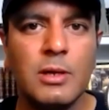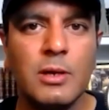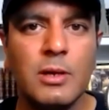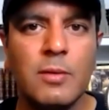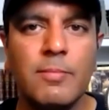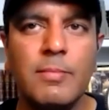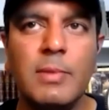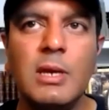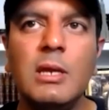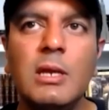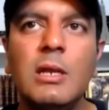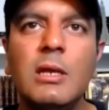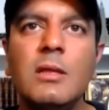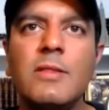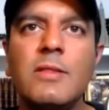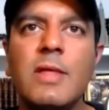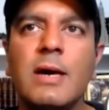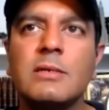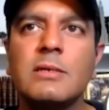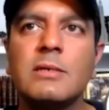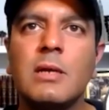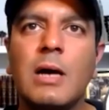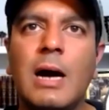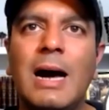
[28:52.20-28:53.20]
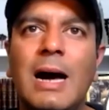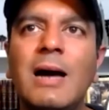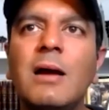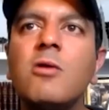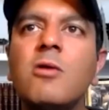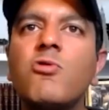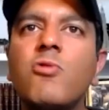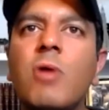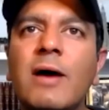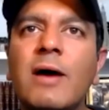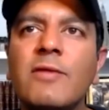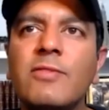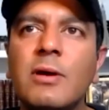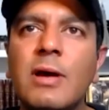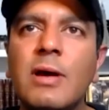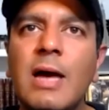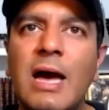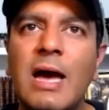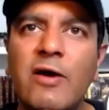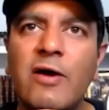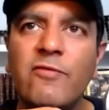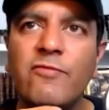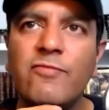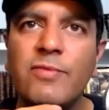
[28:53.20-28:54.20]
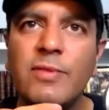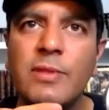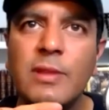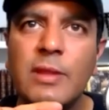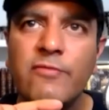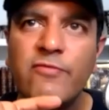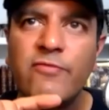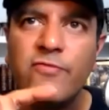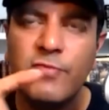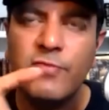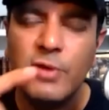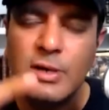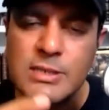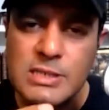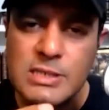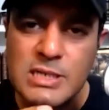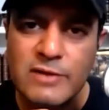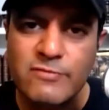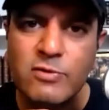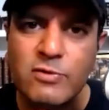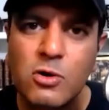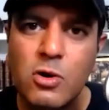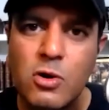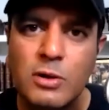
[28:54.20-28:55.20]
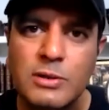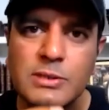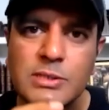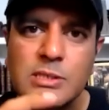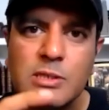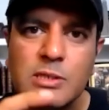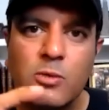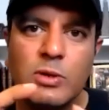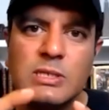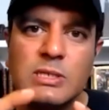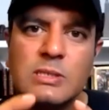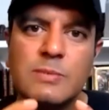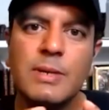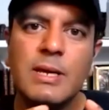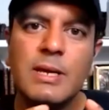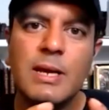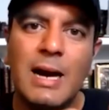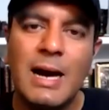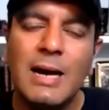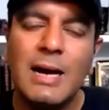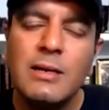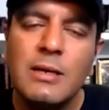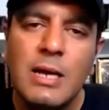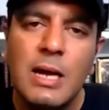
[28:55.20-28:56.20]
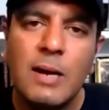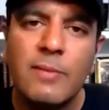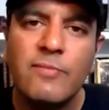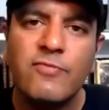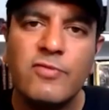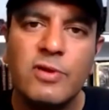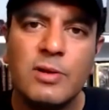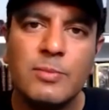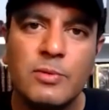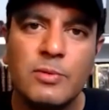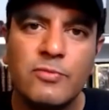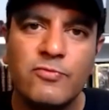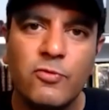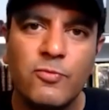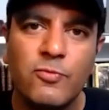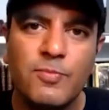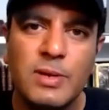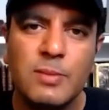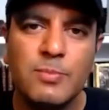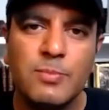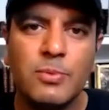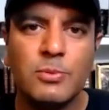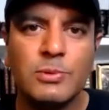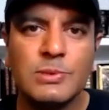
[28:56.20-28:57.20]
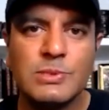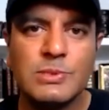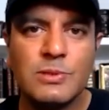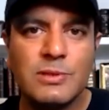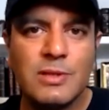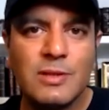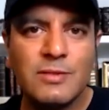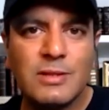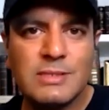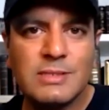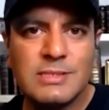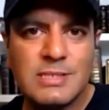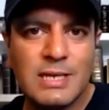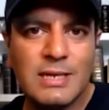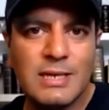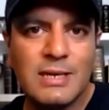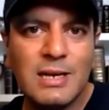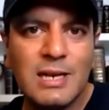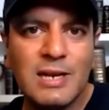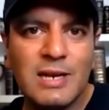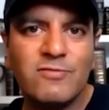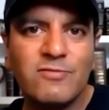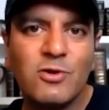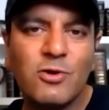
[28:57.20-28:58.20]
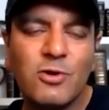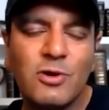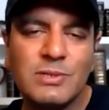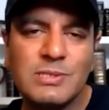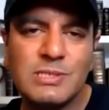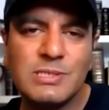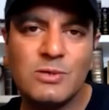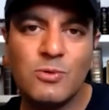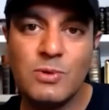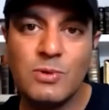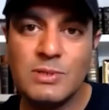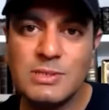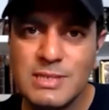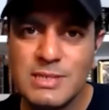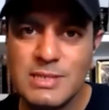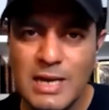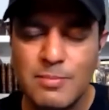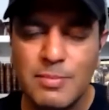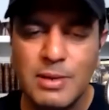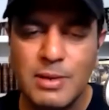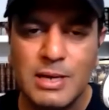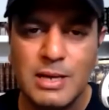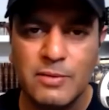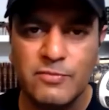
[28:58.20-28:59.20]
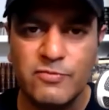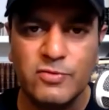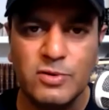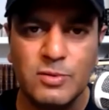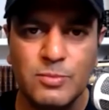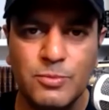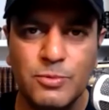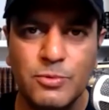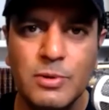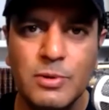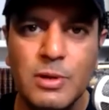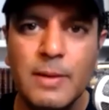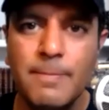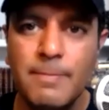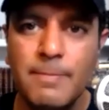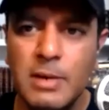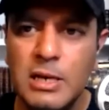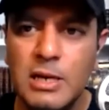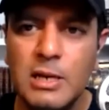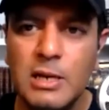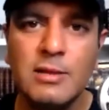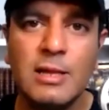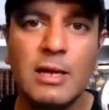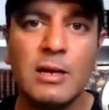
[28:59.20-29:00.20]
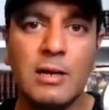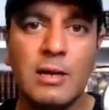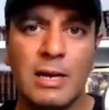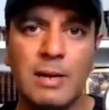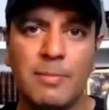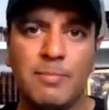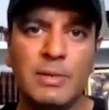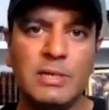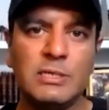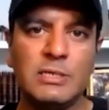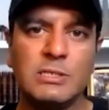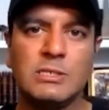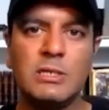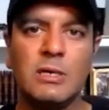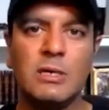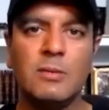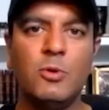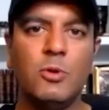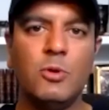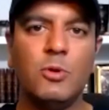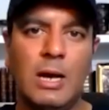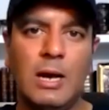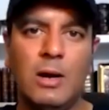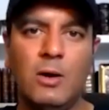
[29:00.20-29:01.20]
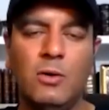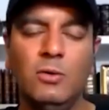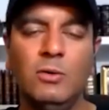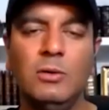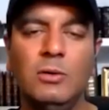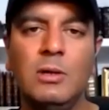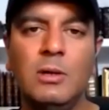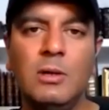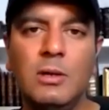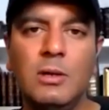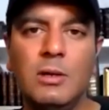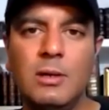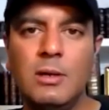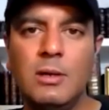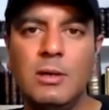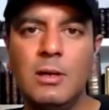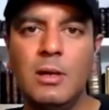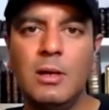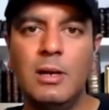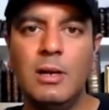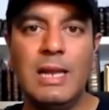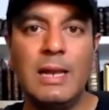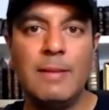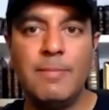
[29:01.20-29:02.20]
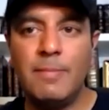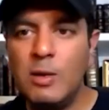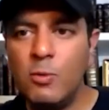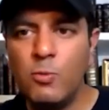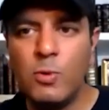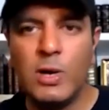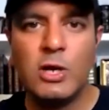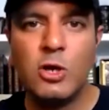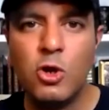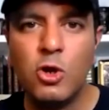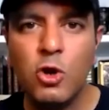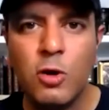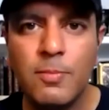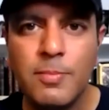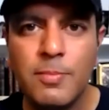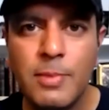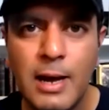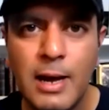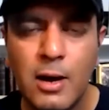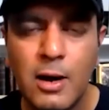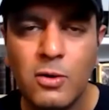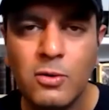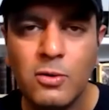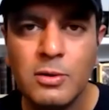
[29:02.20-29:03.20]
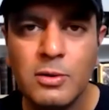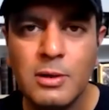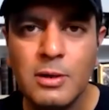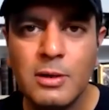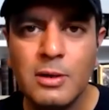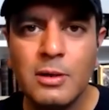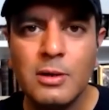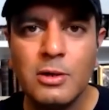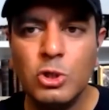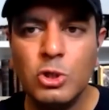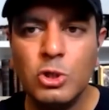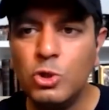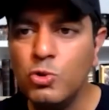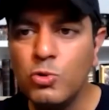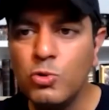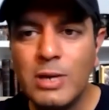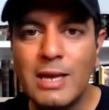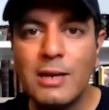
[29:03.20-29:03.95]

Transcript: Meaning that I'd rather have the first level consequence be uncomfortable for people so that the second level consequence can be comfortable. Meaning that, let me disturb you now. Let me wake you up now. You get